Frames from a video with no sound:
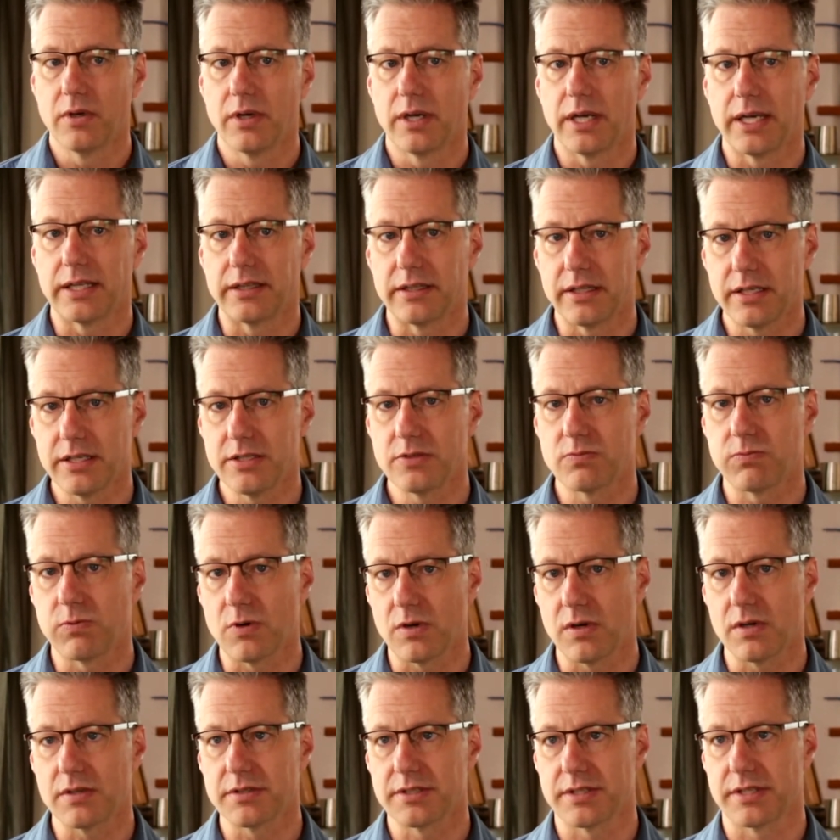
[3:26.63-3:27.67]
And these
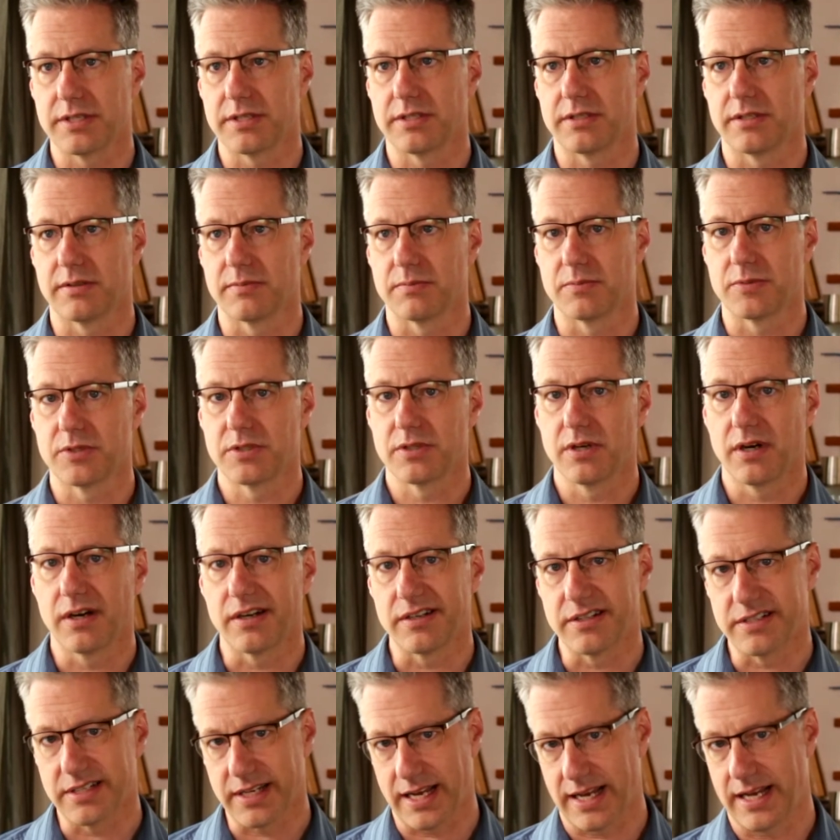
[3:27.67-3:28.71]
wall systems are
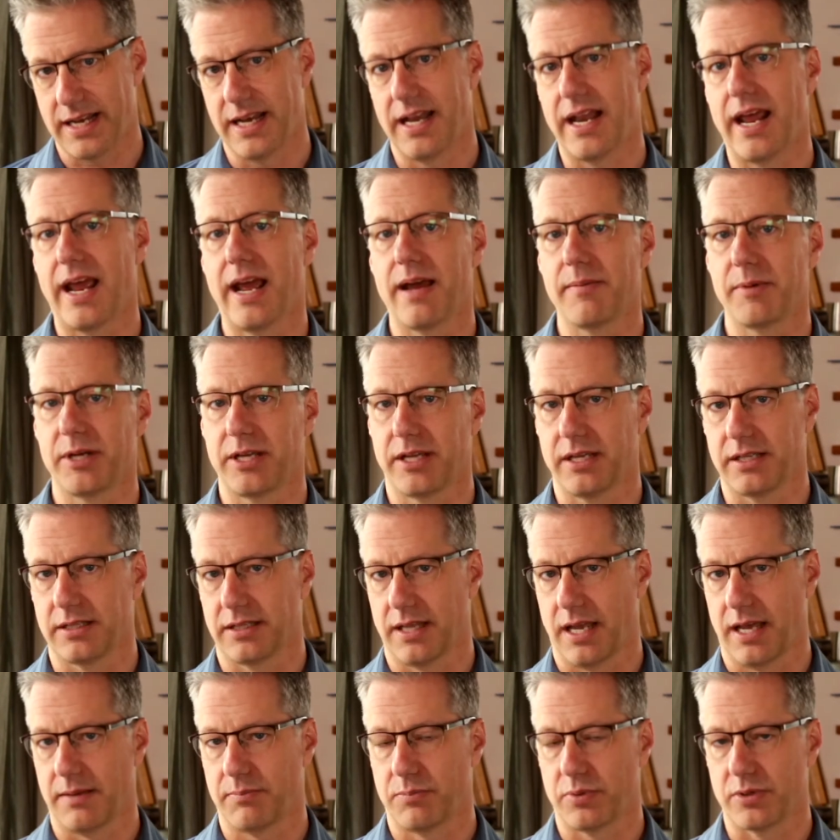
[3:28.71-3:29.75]
dynamic in
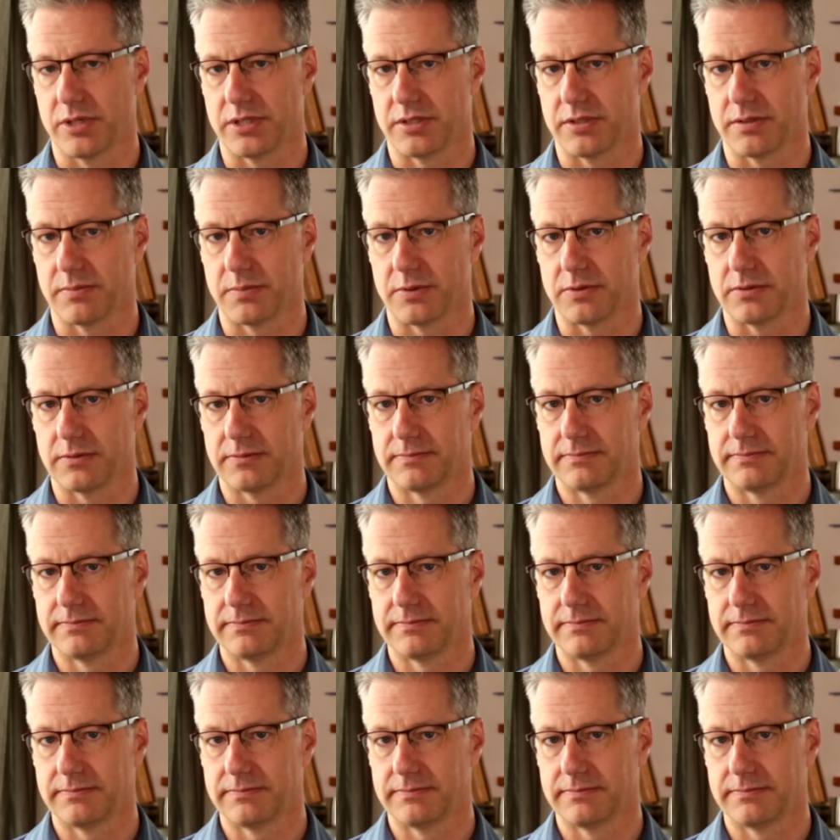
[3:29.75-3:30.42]
that principle